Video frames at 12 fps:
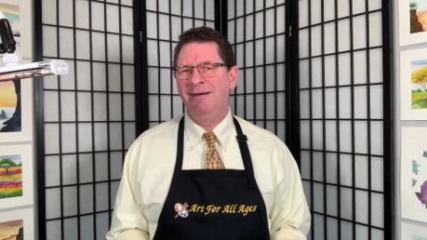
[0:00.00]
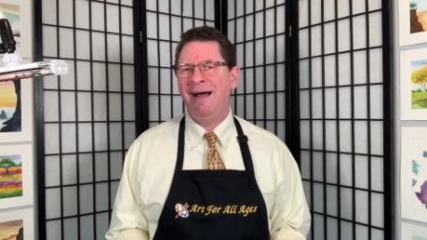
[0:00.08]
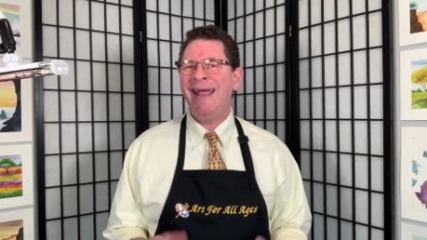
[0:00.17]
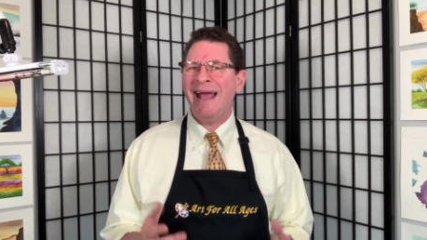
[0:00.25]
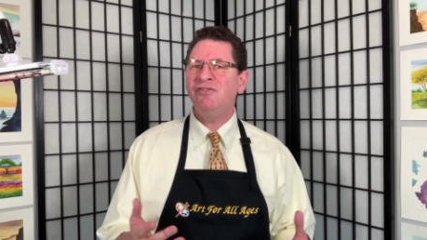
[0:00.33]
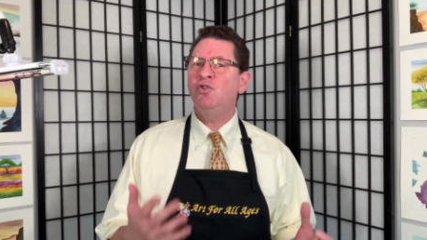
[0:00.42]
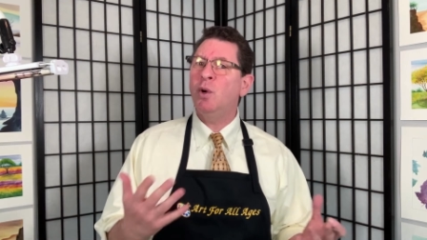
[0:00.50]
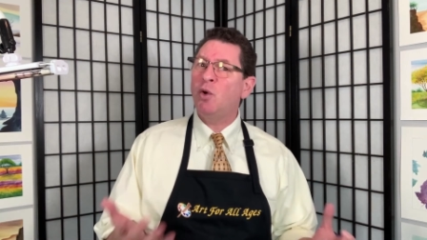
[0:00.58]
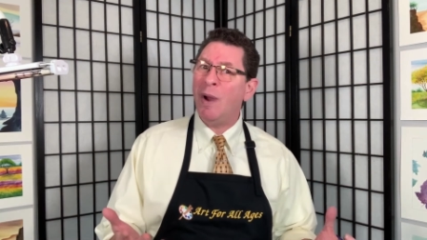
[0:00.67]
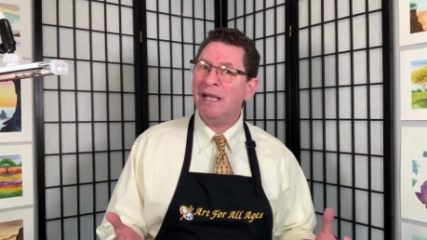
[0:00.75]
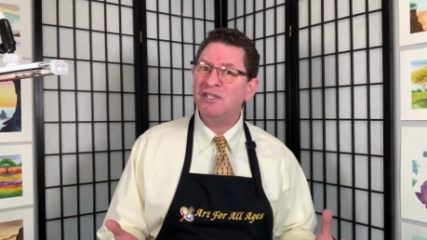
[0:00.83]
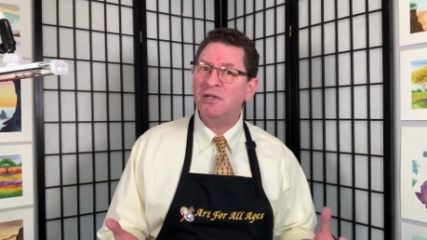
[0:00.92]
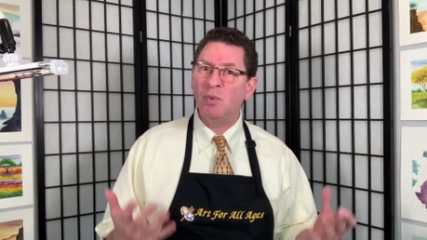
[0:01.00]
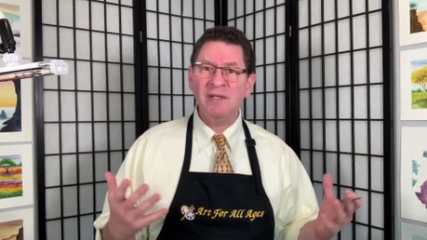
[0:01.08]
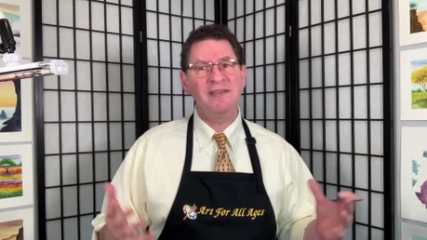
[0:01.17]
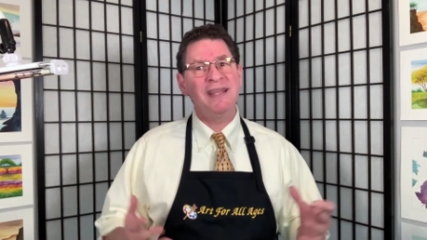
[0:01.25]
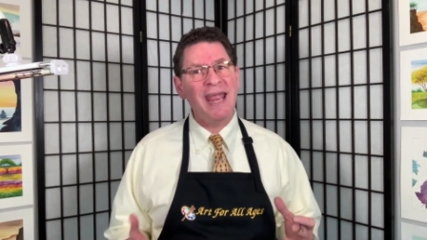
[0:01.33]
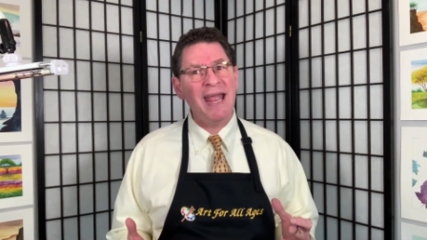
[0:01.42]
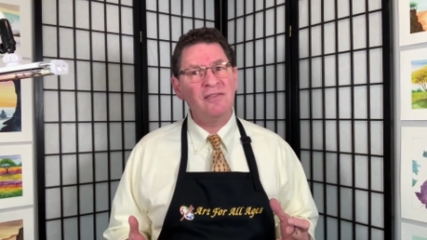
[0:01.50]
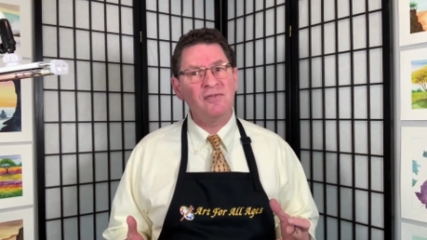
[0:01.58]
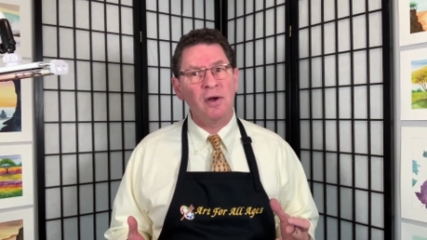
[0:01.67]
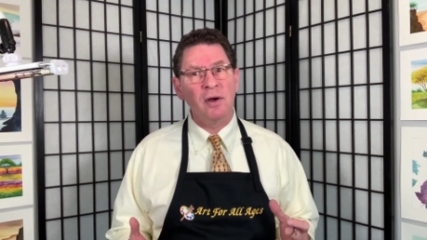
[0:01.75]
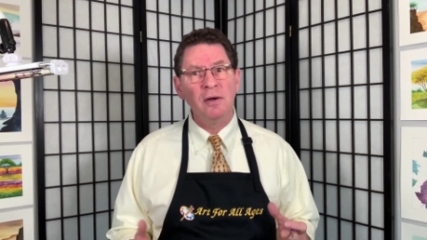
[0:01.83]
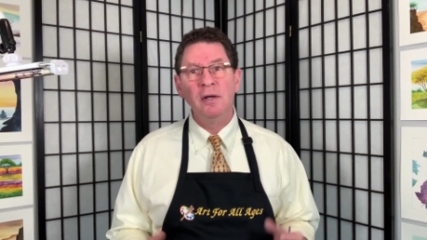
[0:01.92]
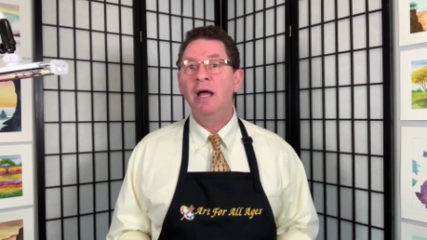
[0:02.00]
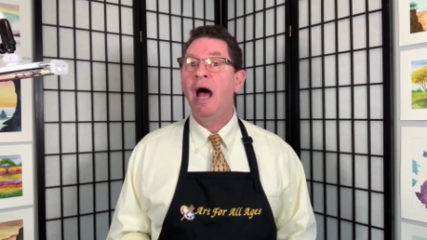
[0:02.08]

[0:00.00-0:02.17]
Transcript: I asked you a question. What's the answer?